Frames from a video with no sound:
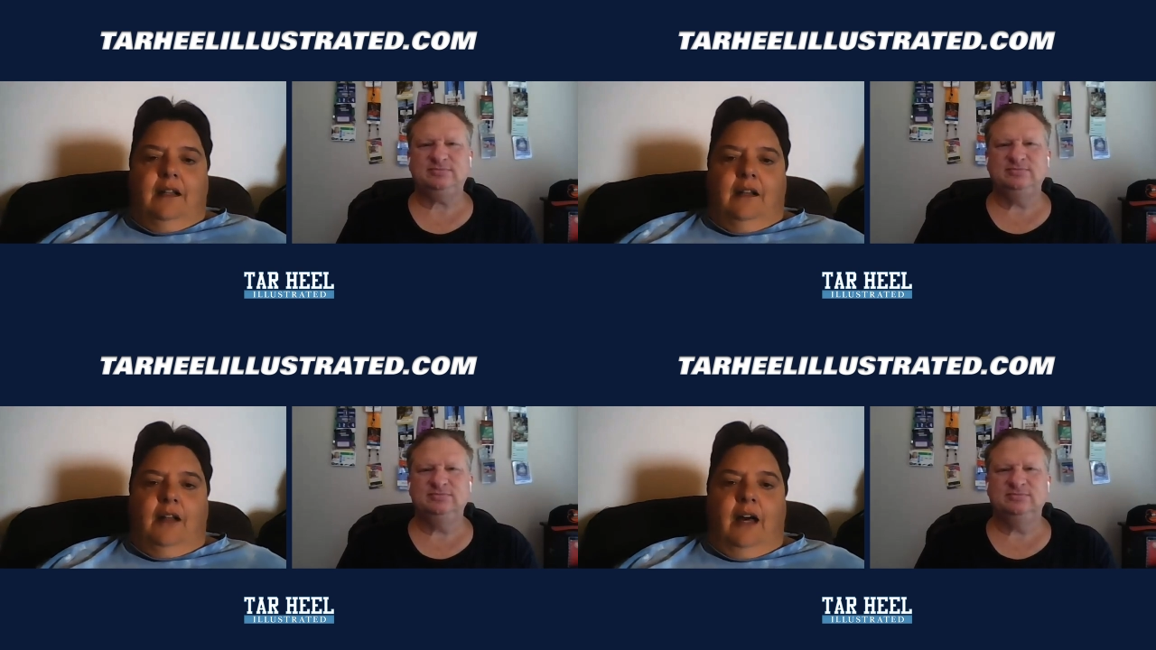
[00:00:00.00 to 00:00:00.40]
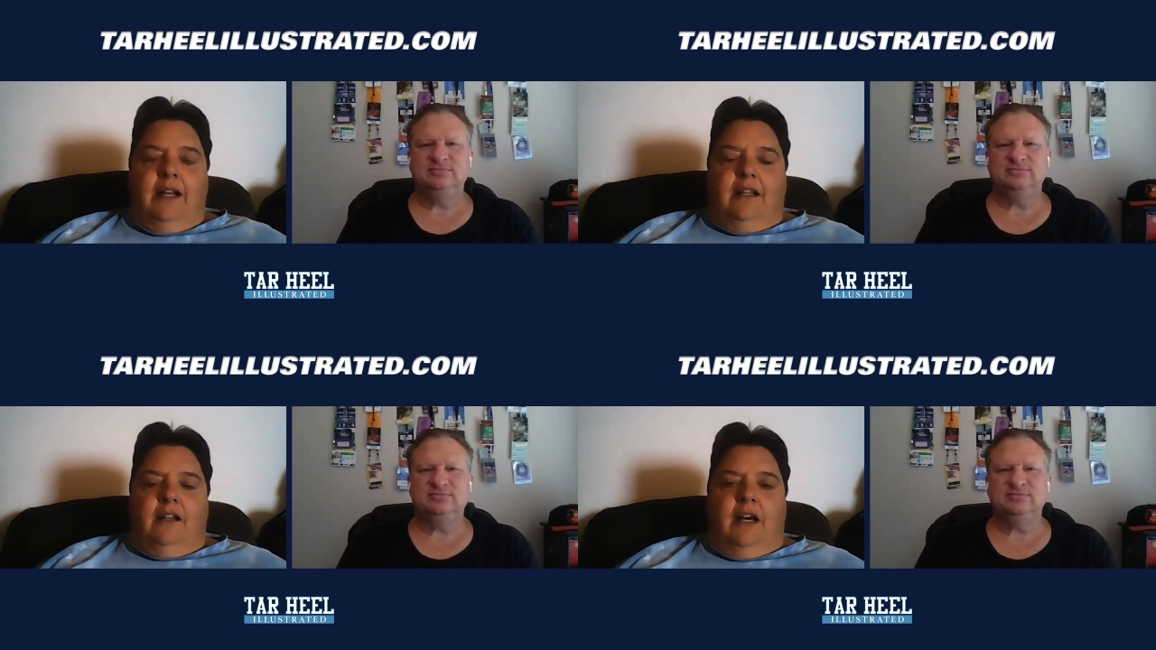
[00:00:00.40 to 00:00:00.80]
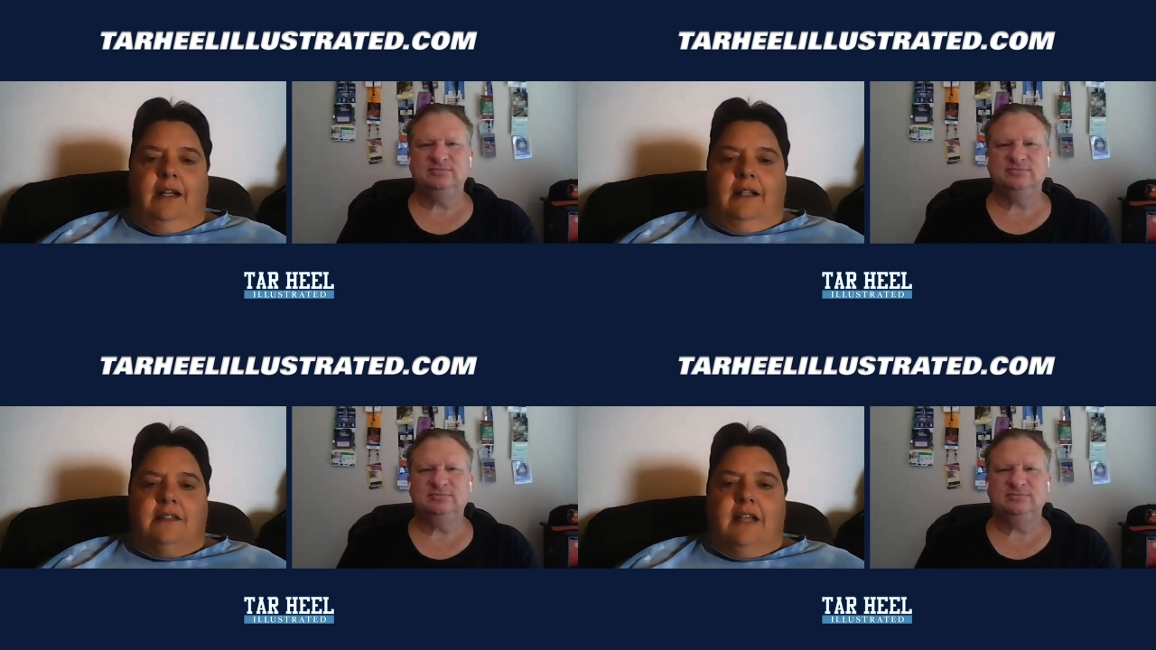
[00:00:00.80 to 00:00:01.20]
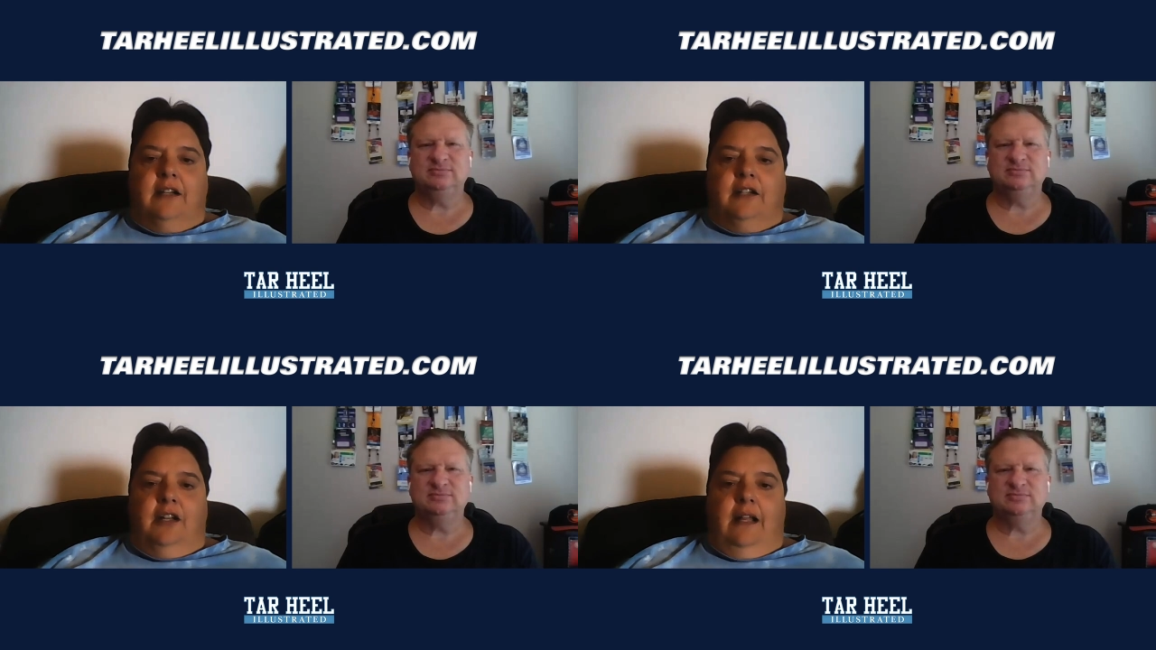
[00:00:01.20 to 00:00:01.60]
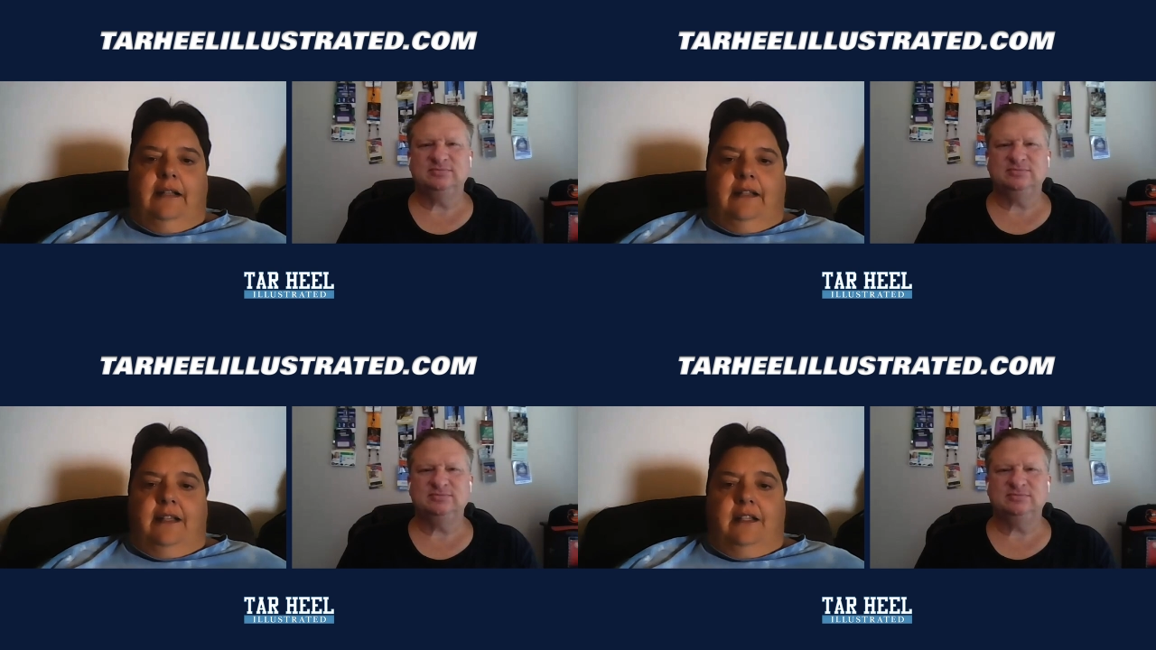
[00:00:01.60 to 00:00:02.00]
Speaker 1: A lot of a lot of South
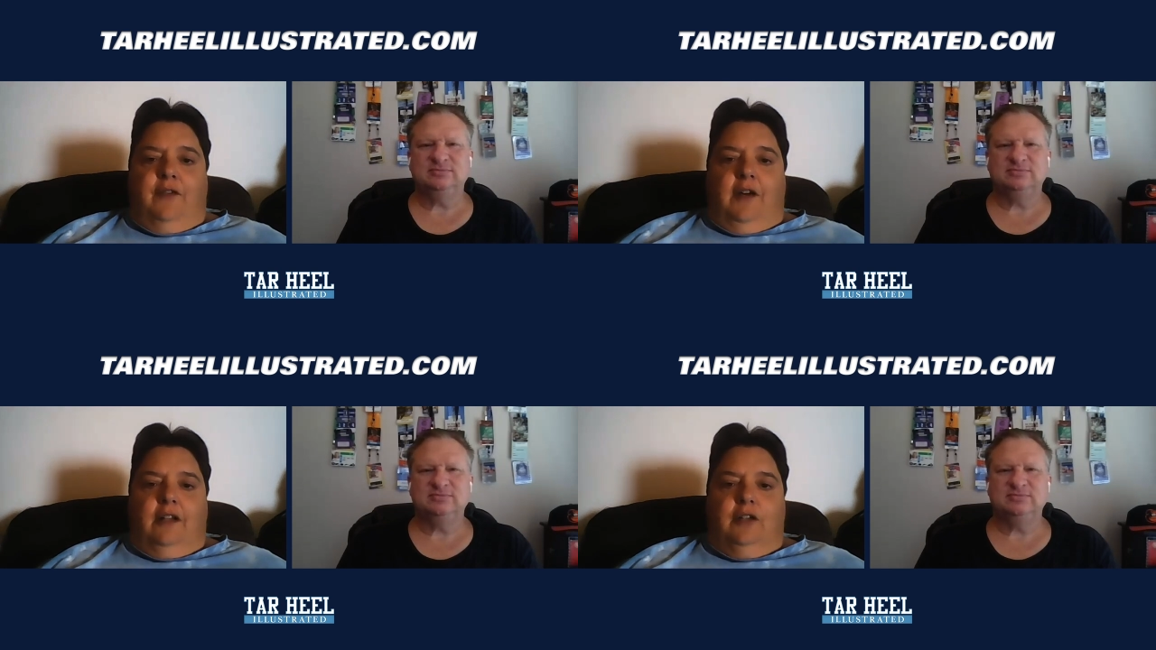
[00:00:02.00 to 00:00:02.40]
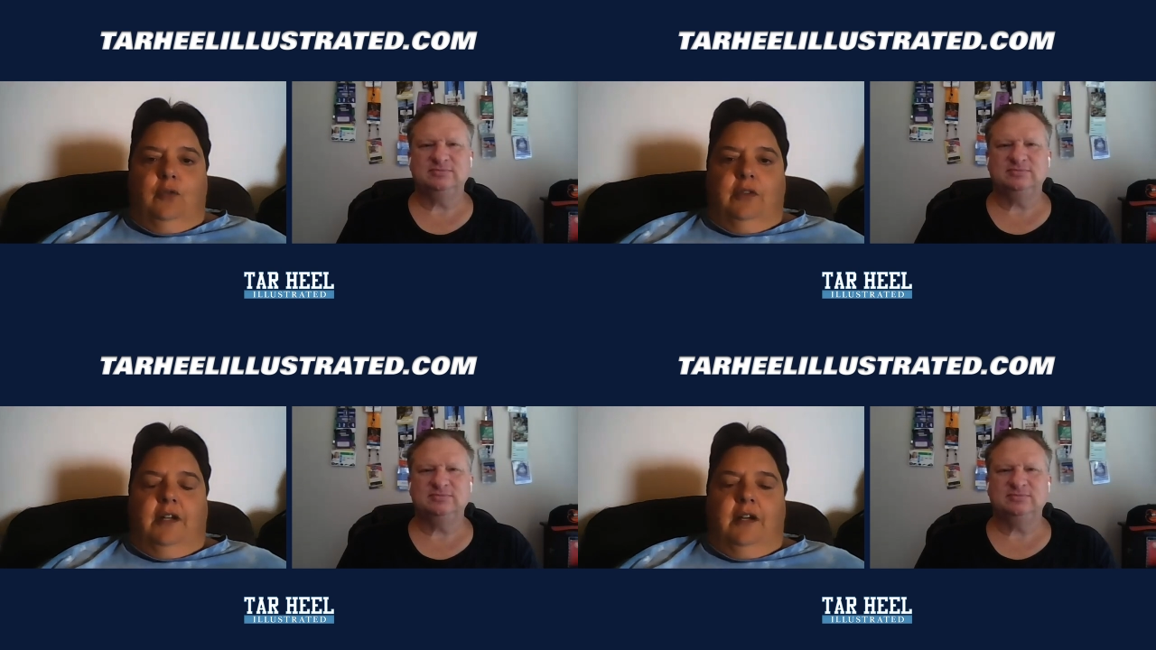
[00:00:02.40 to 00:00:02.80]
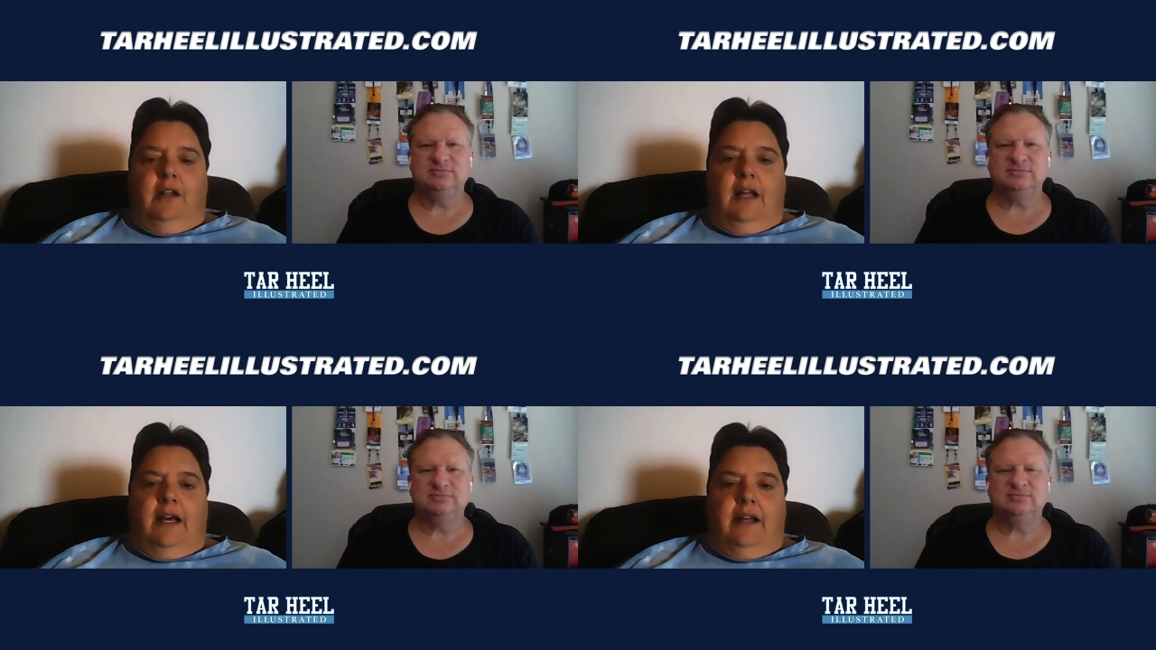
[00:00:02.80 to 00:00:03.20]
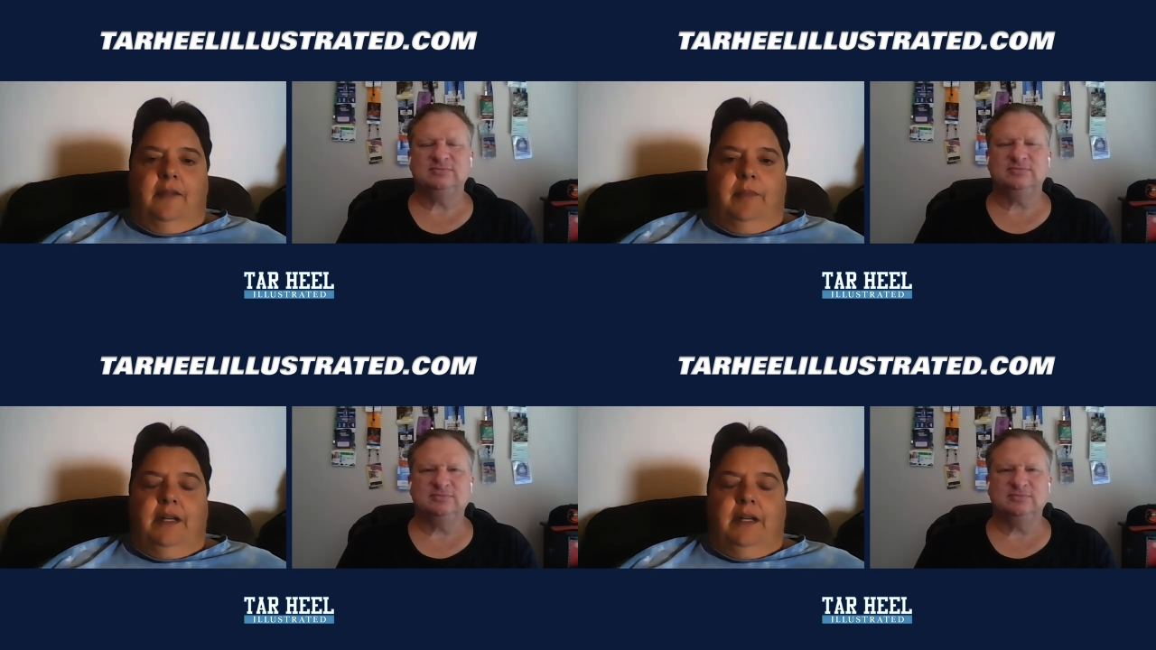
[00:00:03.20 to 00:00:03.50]
Carolina kids follow North Carolina,